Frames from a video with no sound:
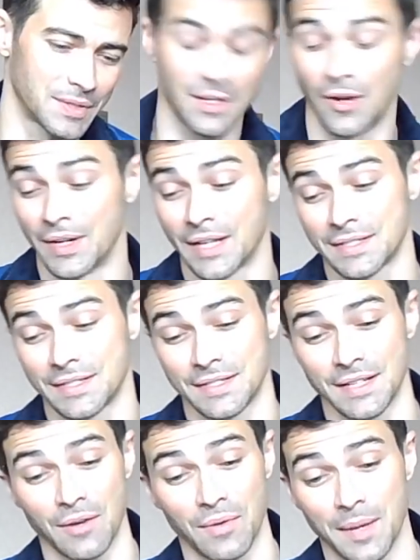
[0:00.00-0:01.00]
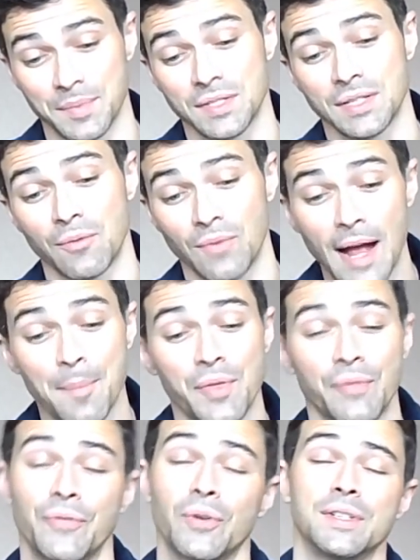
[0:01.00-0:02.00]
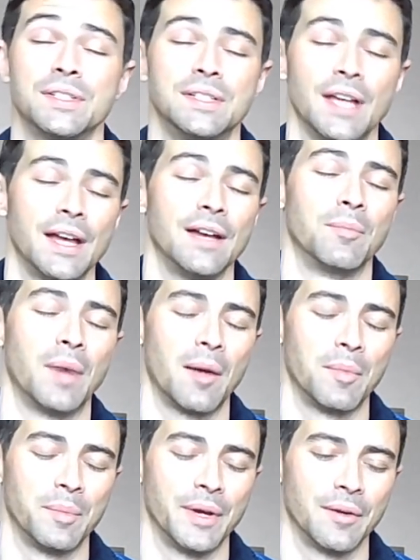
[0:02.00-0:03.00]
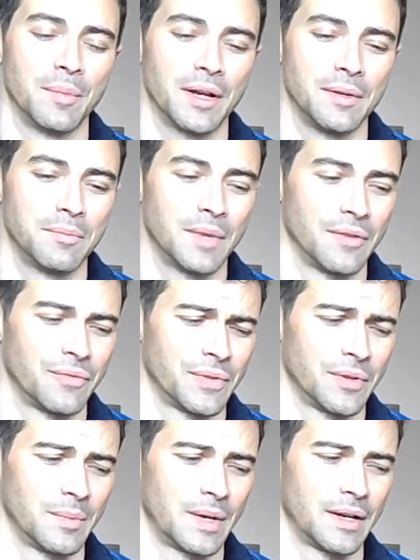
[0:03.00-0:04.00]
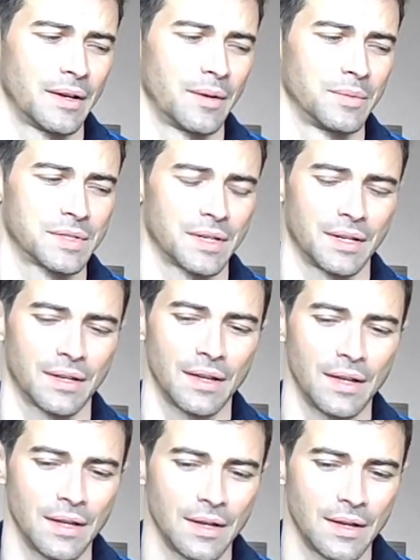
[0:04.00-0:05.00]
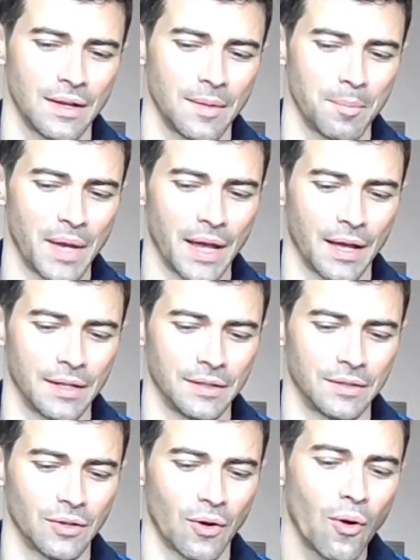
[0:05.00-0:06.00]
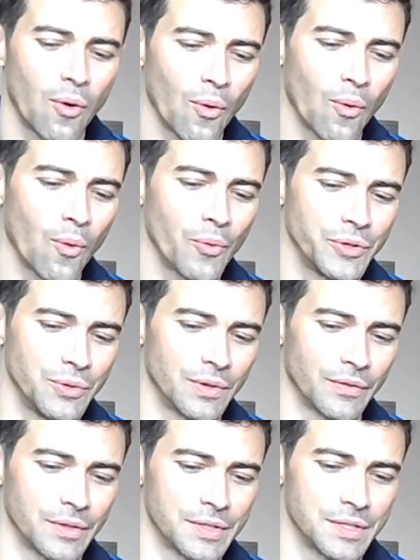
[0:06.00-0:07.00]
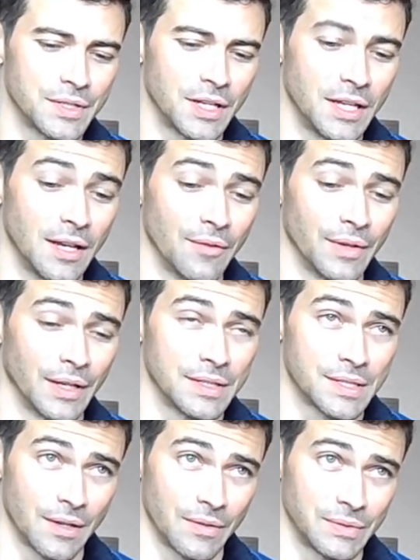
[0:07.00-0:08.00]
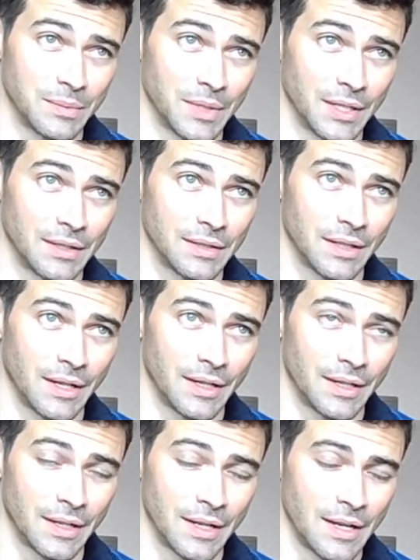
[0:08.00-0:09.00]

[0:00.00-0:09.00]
no, not since the day I rapped, since I rapped the first day of Mama Bear, my film, I was like, man, the whole universe is giving itself to me. Like,